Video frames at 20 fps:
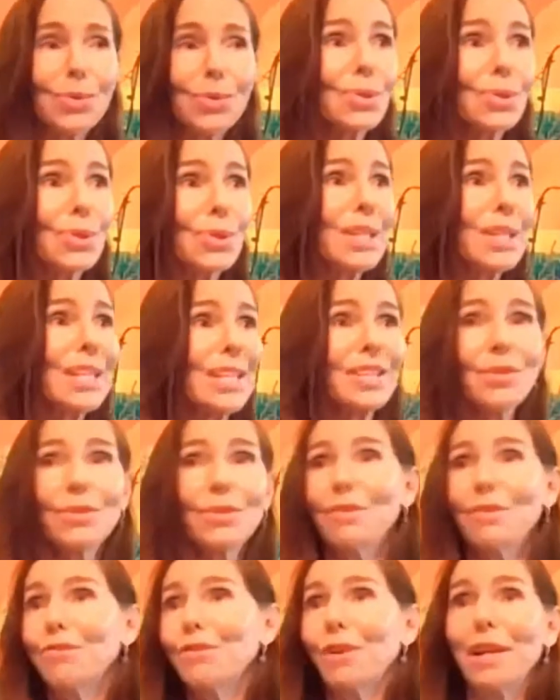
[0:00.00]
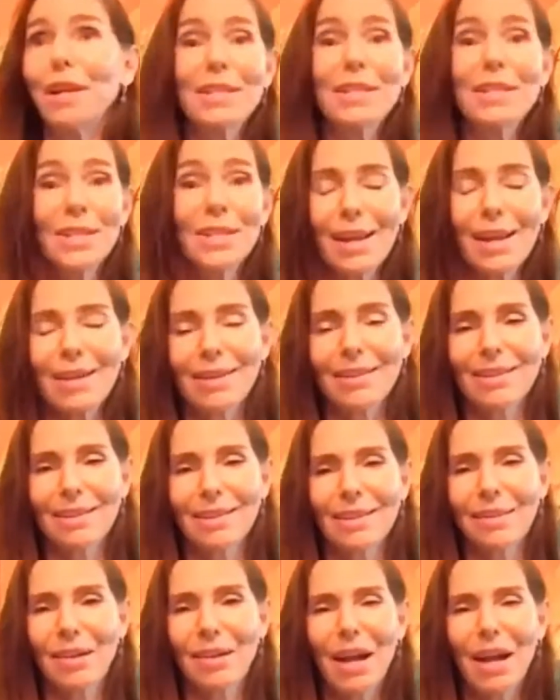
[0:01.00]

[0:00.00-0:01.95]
see, to differentiate.